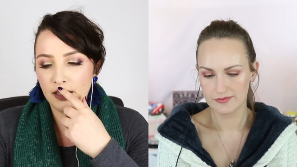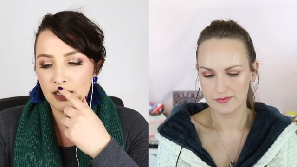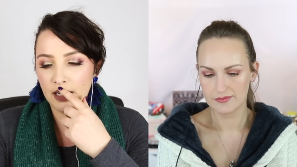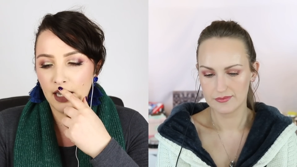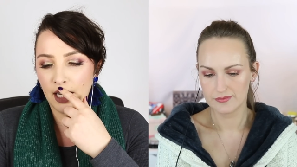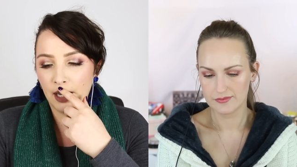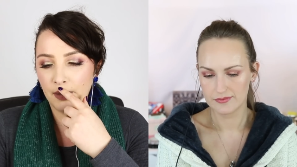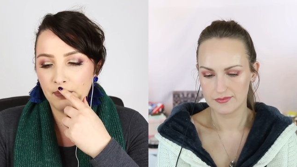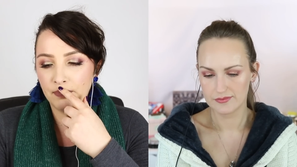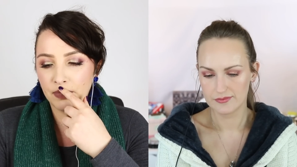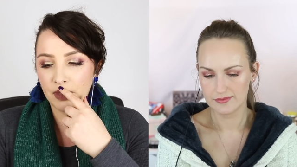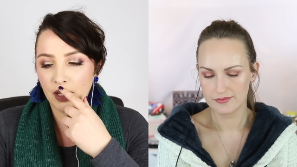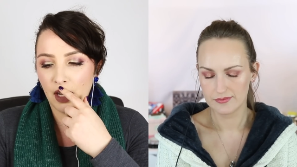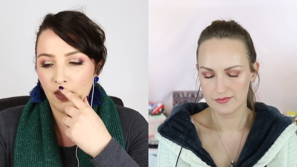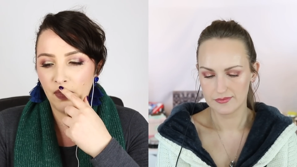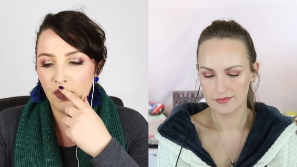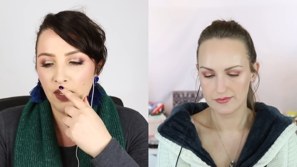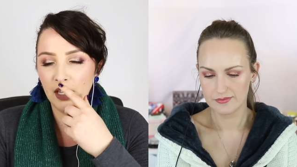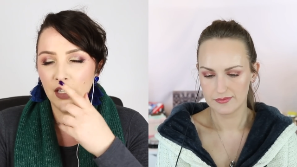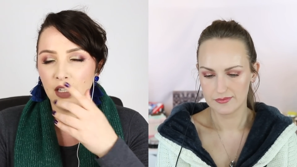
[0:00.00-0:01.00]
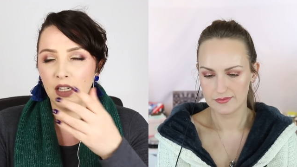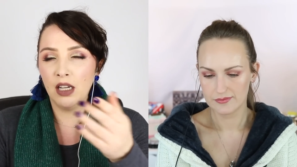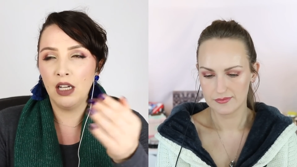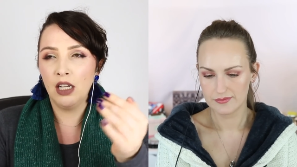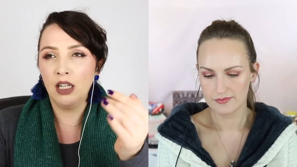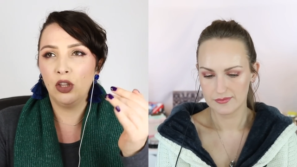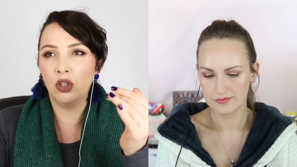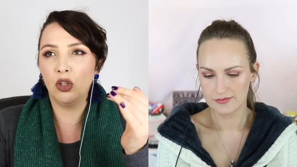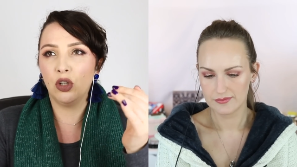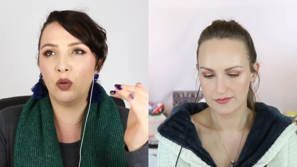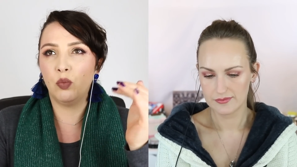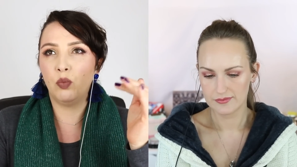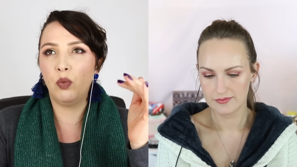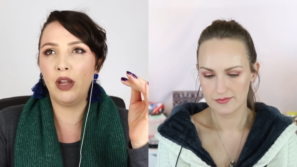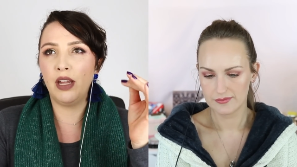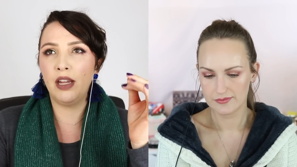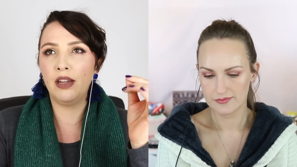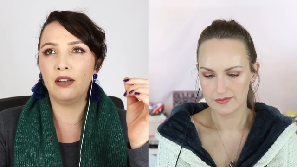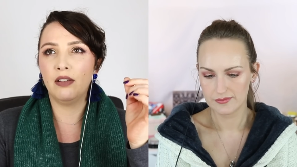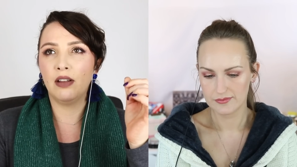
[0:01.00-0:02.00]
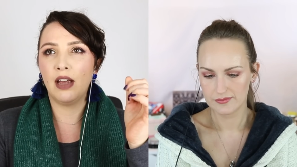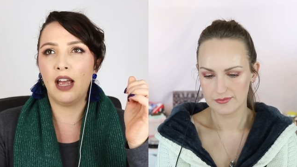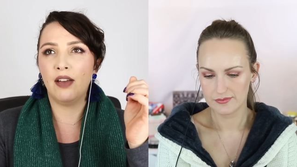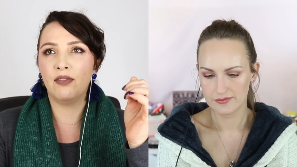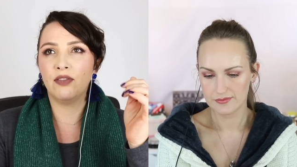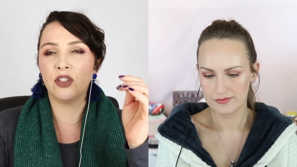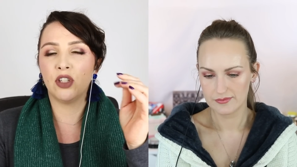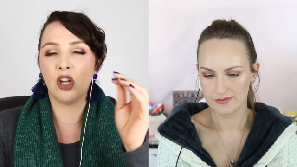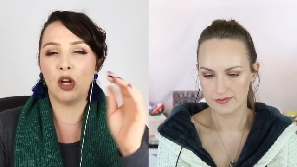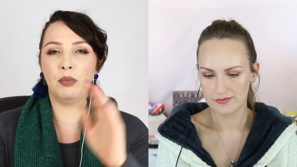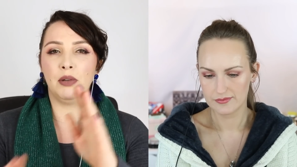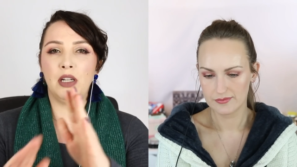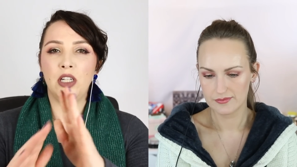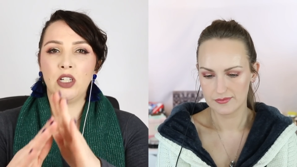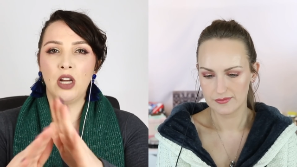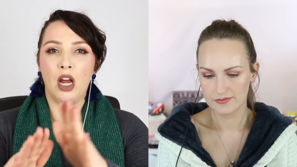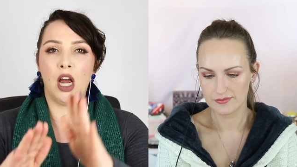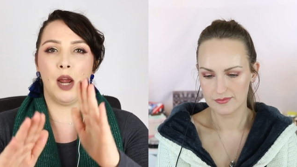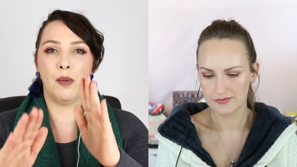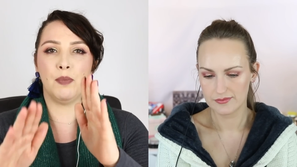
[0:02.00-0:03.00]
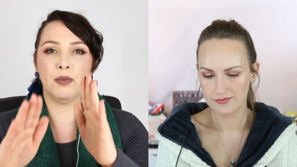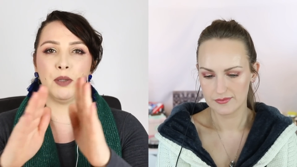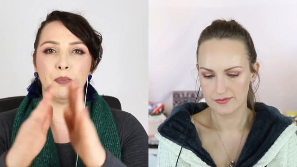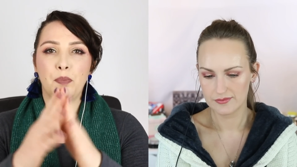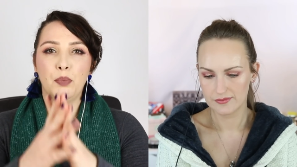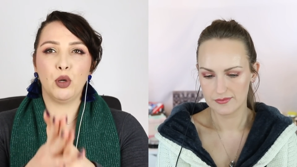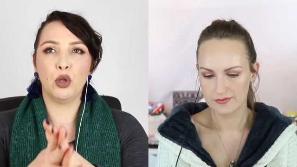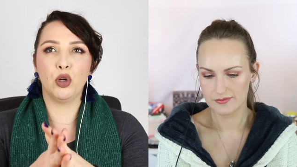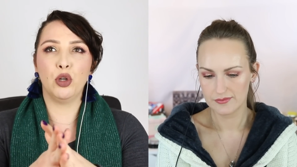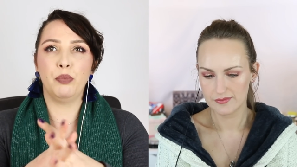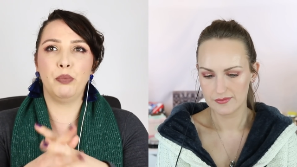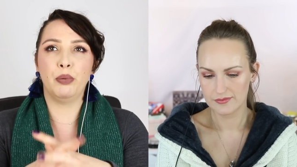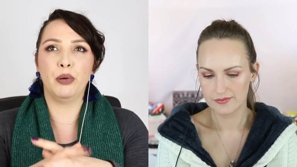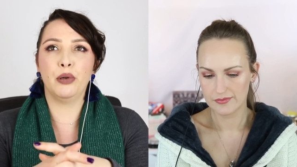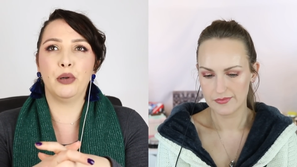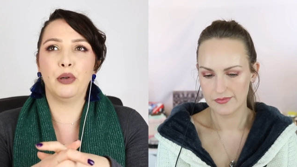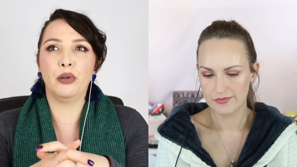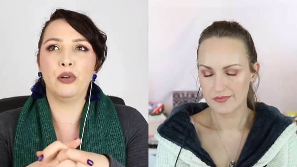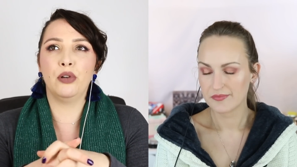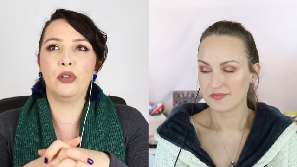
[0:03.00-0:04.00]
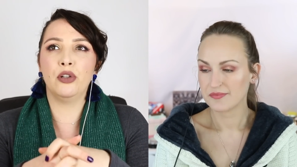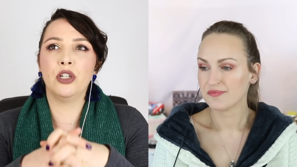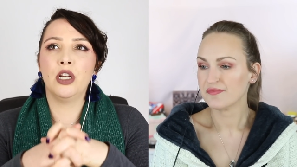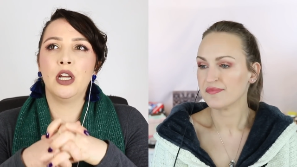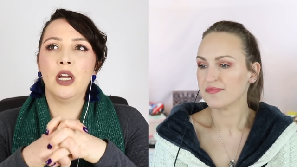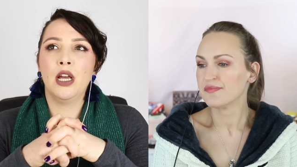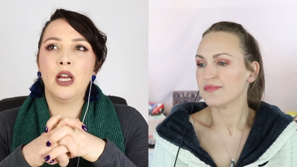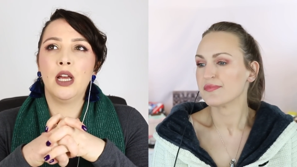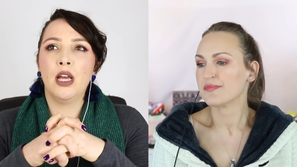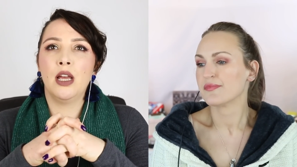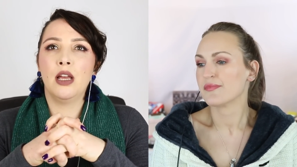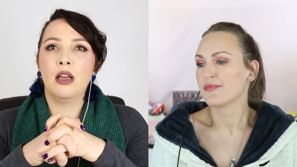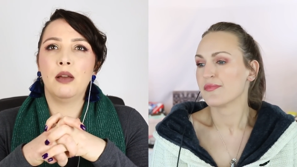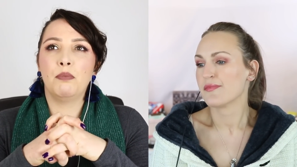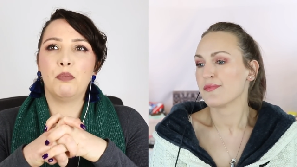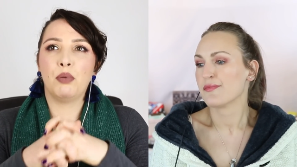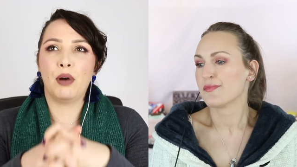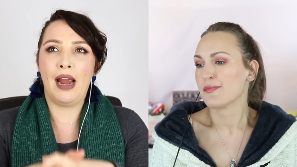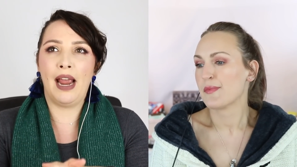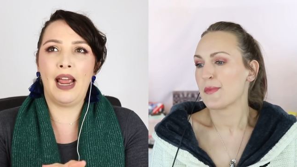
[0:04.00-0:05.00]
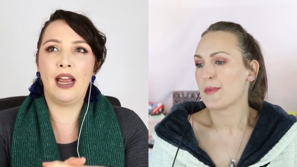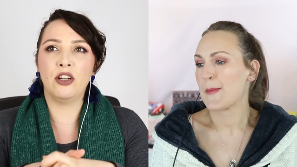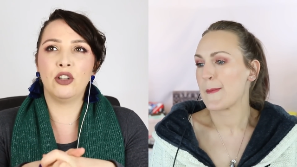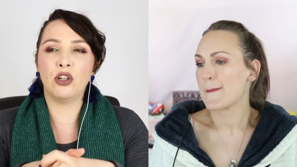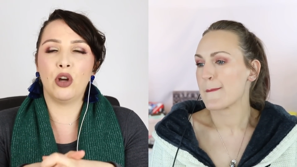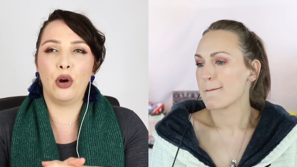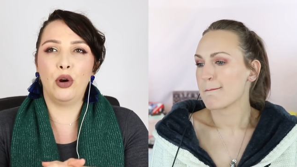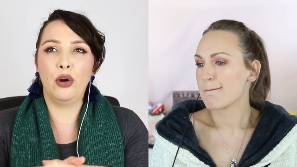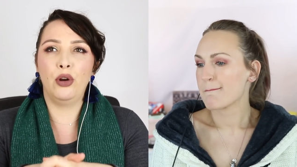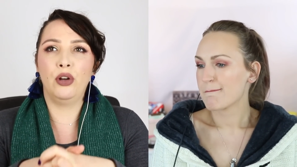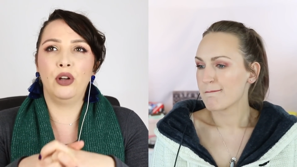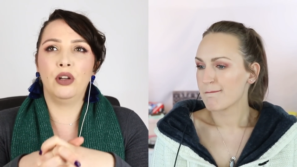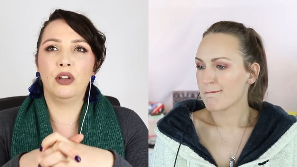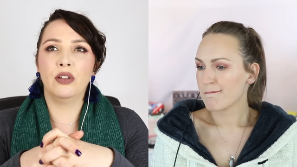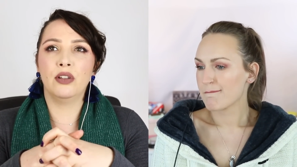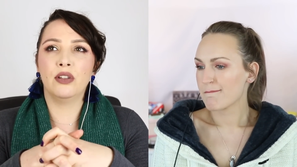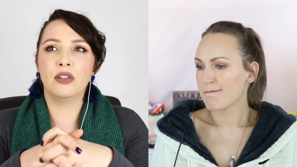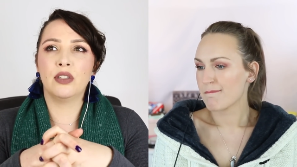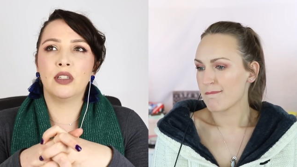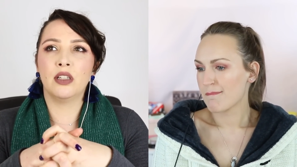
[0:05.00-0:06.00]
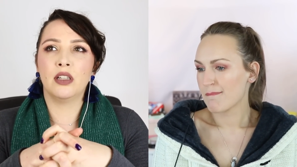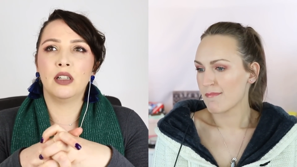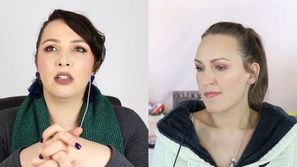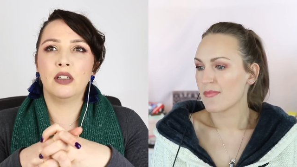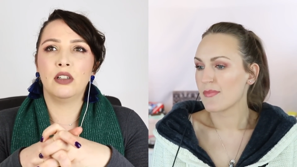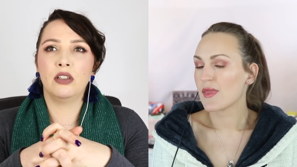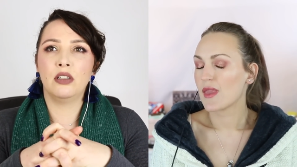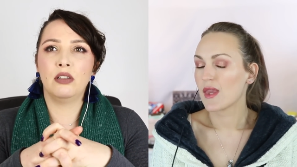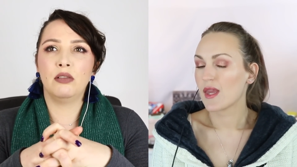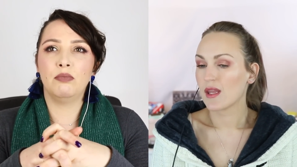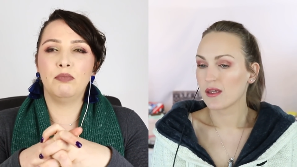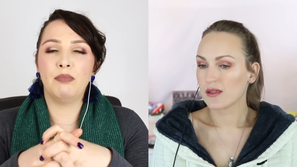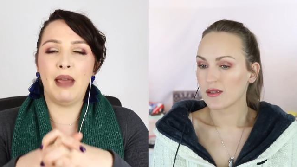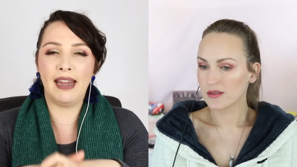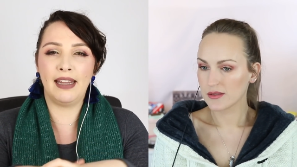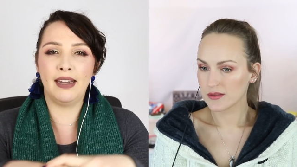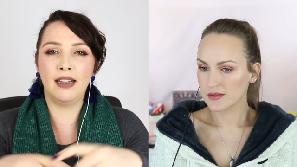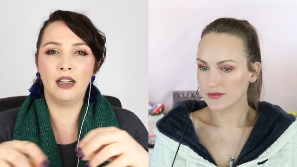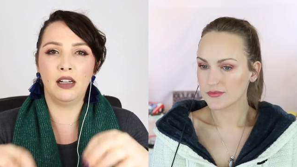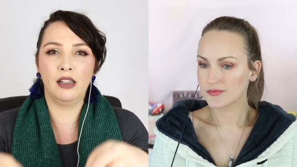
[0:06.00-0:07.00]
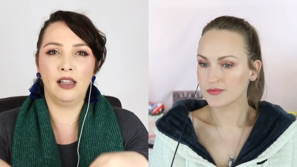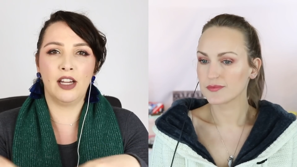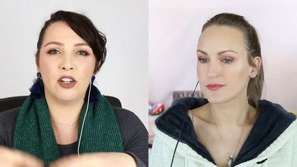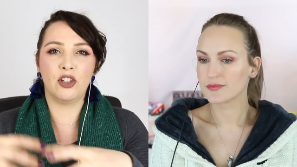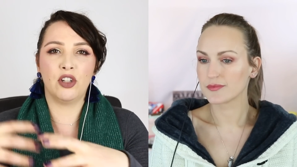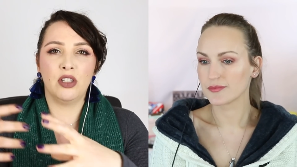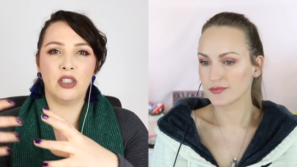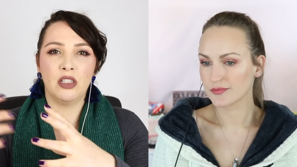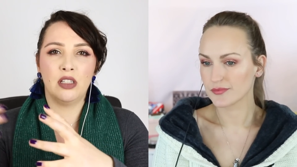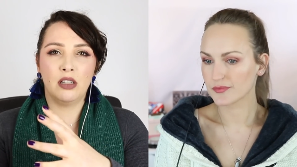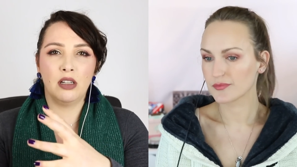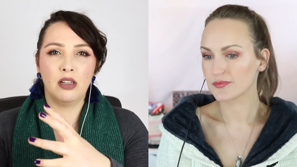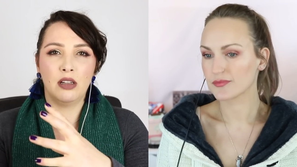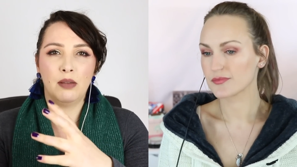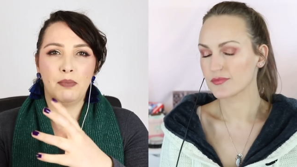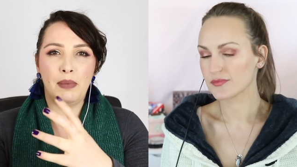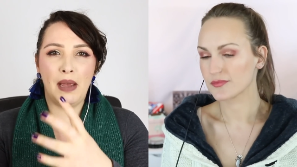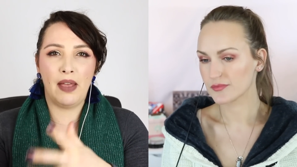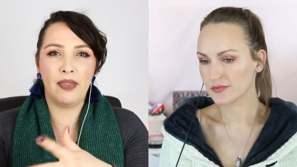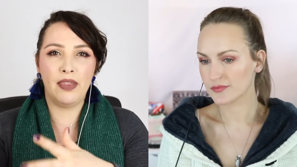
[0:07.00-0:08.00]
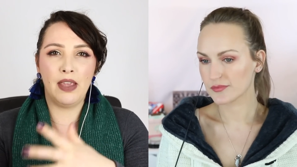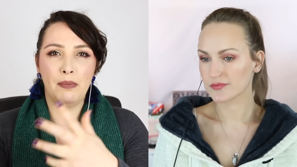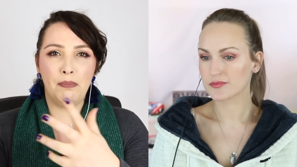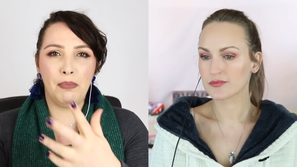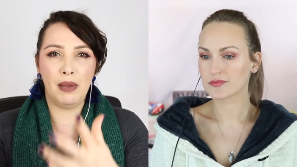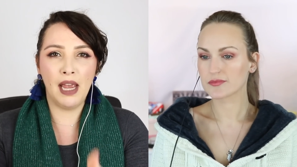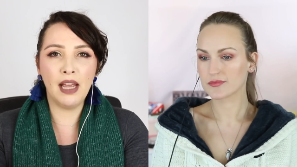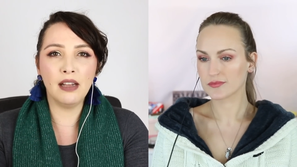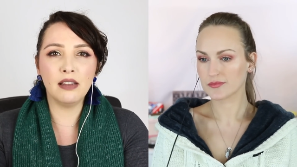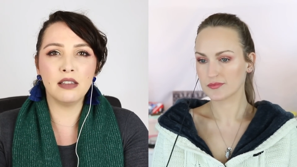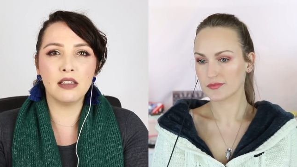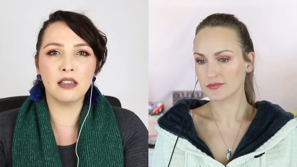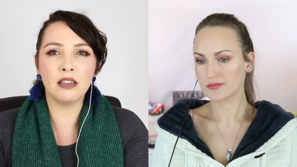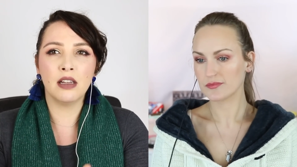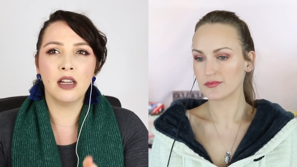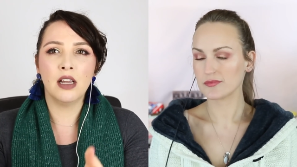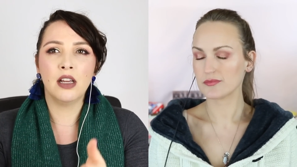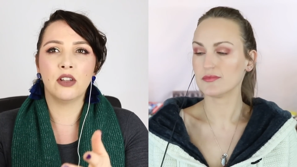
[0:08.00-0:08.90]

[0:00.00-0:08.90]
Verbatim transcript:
Speaker 1: um, I think, look, we have so many times poo-pooed brand owners making collections about their pets.